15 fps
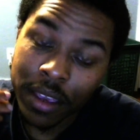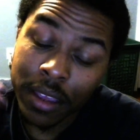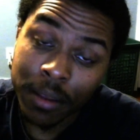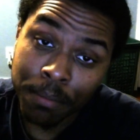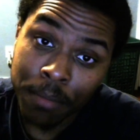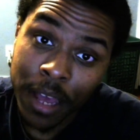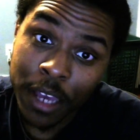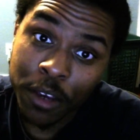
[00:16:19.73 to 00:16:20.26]

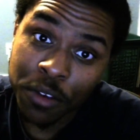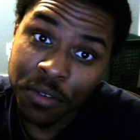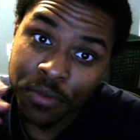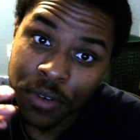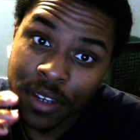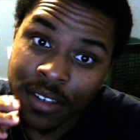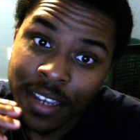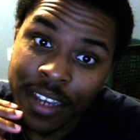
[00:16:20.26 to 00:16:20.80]
Mako's
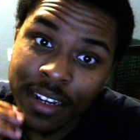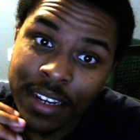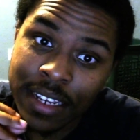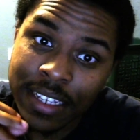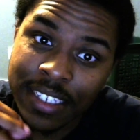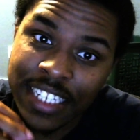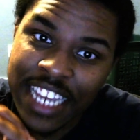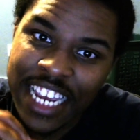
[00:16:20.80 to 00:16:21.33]
voice acting,
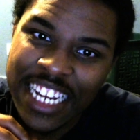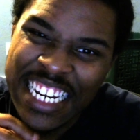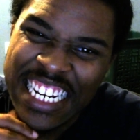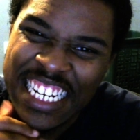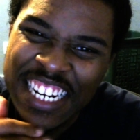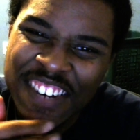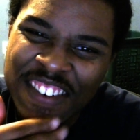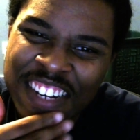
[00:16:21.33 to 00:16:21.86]
is that, you
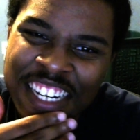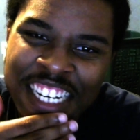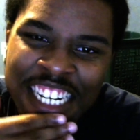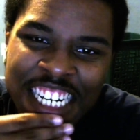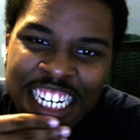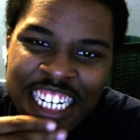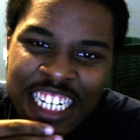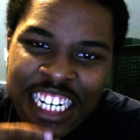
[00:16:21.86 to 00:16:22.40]
know,
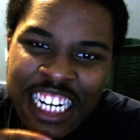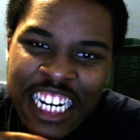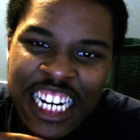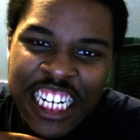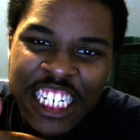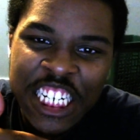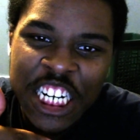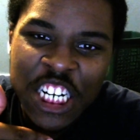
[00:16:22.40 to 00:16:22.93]
he
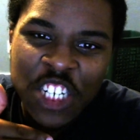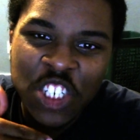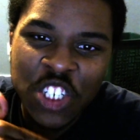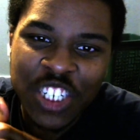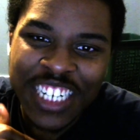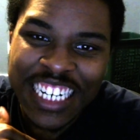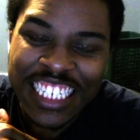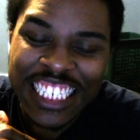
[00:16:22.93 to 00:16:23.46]
talks with
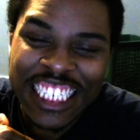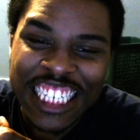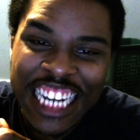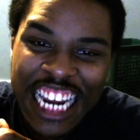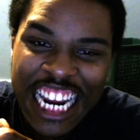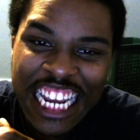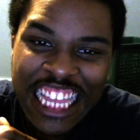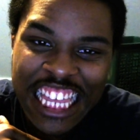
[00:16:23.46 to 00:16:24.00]
his
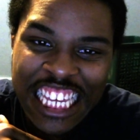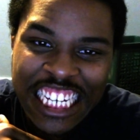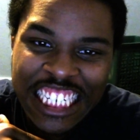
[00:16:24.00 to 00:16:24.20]
teeth.